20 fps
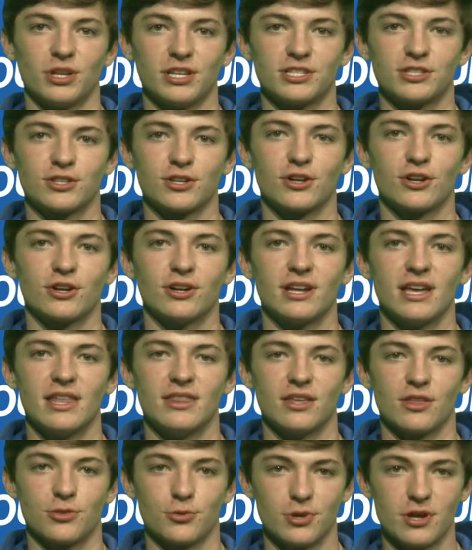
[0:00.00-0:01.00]
placed 3rd
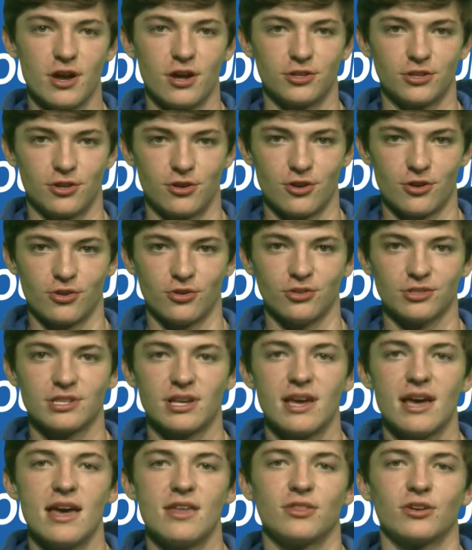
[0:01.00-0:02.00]
in the 300
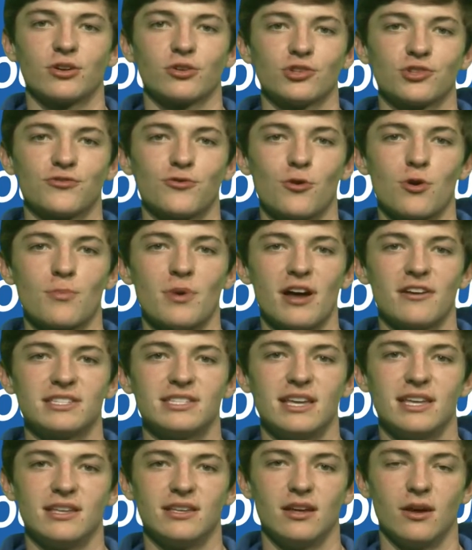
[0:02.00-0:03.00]
hurdles, and the girls
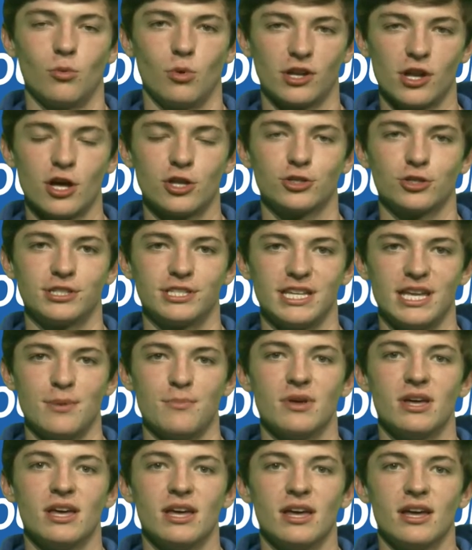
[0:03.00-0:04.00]
4x100
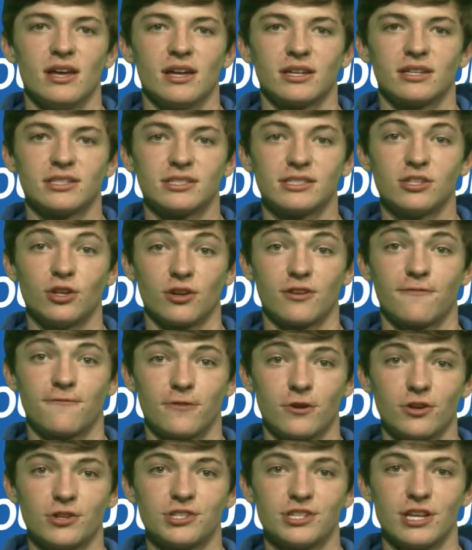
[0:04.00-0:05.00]
team took
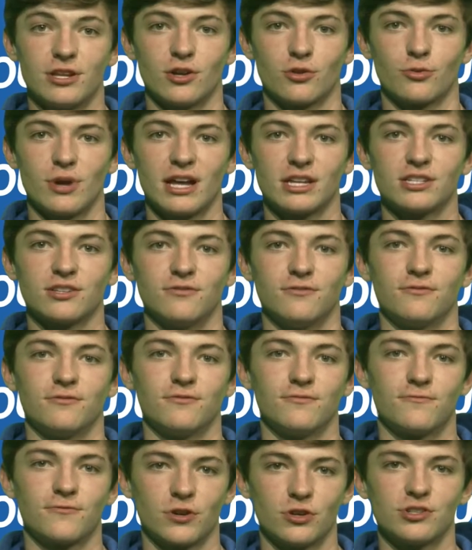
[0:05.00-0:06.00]
1st and are ranked
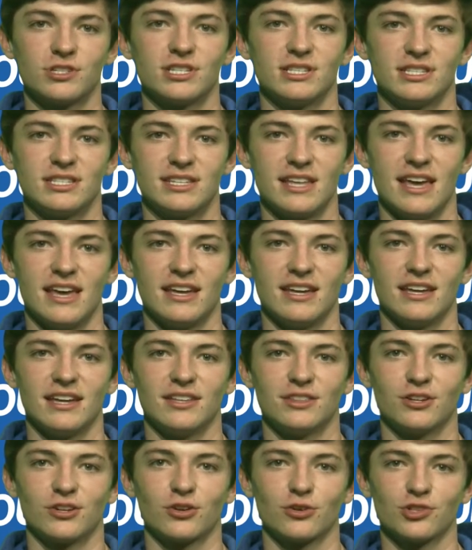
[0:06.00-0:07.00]
in 1st in state.
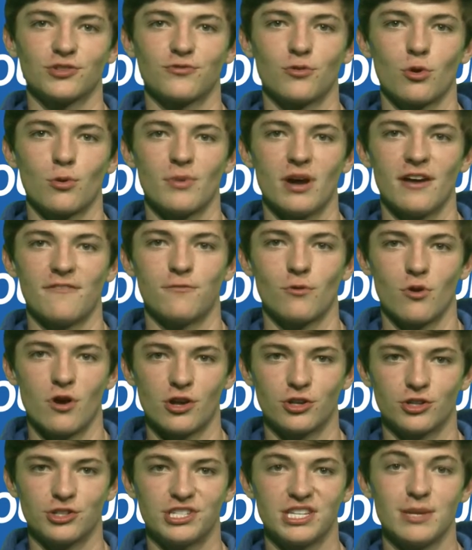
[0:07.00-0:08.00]
The girls
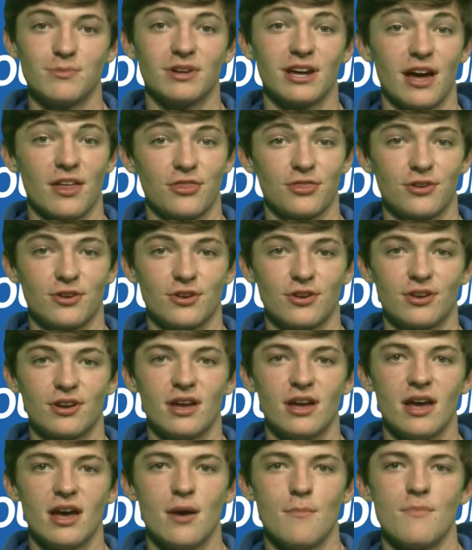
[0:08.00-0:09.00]
4x400 team got
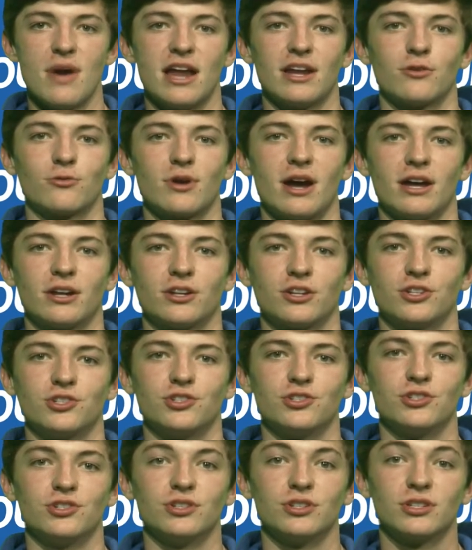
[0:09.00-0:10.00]
3rd, Maddie
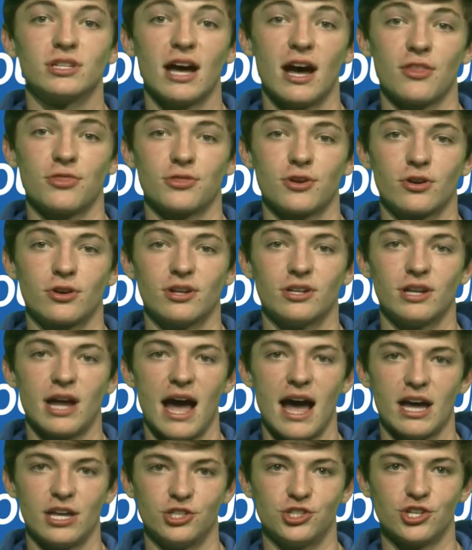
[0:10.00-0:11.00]
Ryder got 3rd in
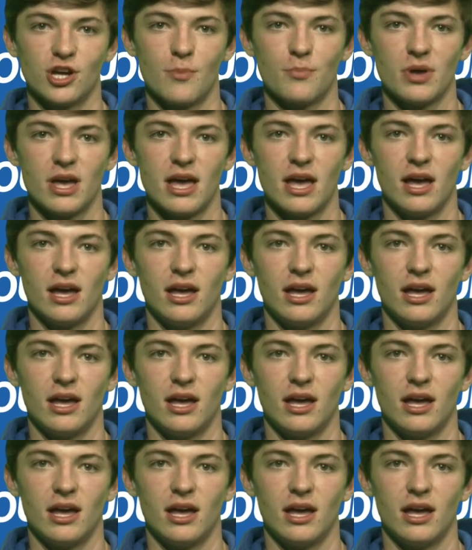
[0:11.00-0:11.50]
high jump,